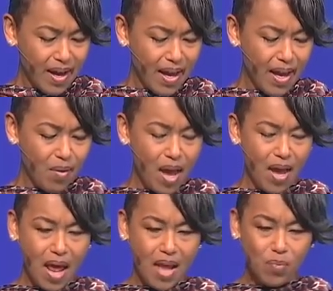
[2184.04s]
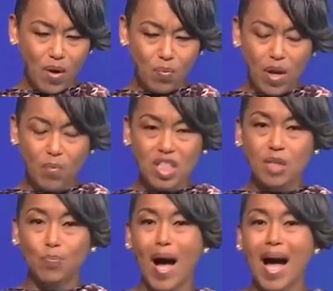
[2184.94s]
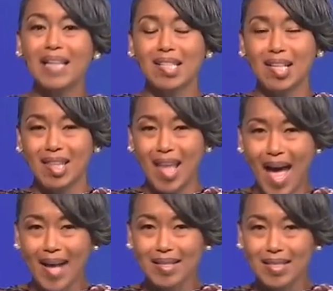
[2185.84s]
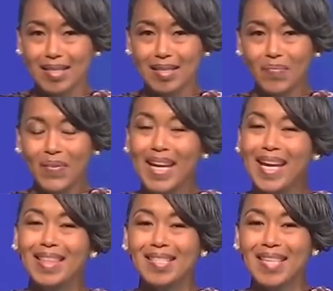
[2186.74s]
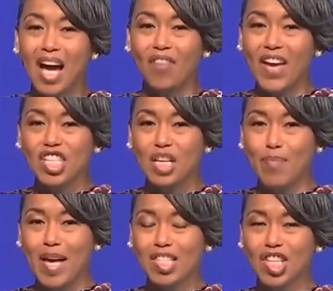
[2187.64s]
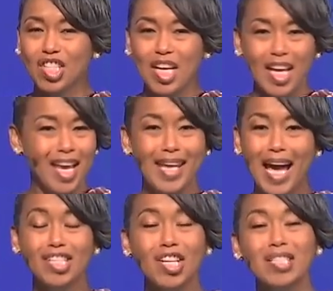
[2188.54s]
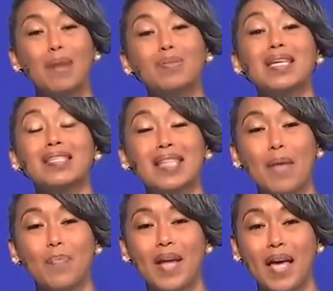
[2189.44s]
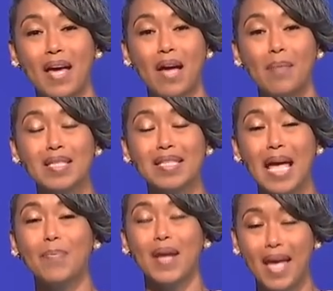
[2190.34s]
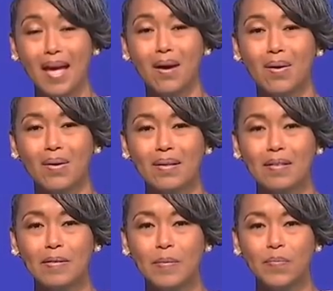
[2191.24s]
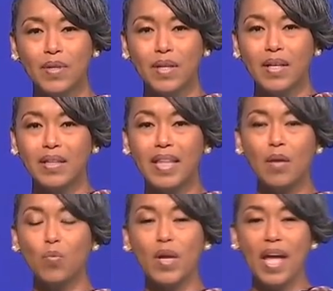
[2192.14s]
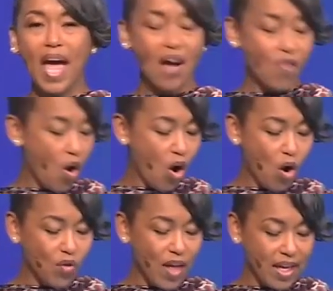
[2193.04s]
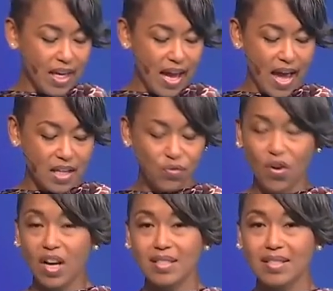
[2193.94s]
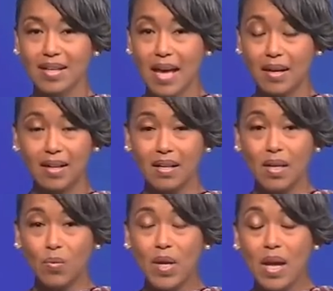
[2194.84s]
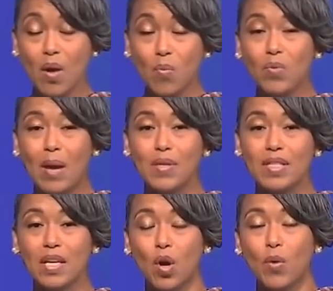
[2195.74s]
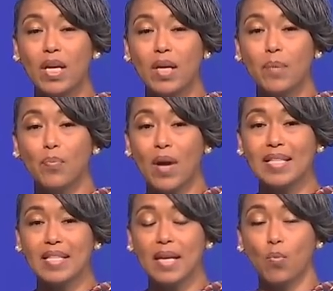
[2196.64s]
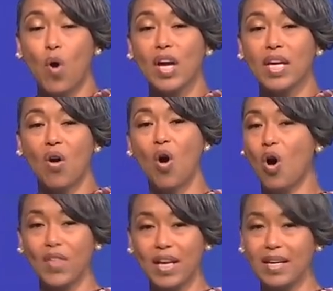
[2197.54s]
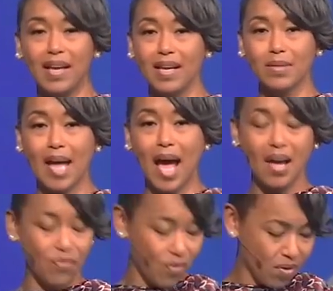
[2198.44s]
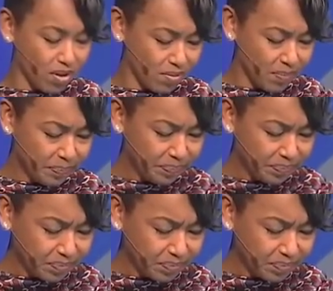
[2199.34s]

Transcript: And when we respond to that in the salvation message, and not just I'm escaping hell, then we have all that he has for us to, we represent, or we can embrace and walk in all that he has died for us. That's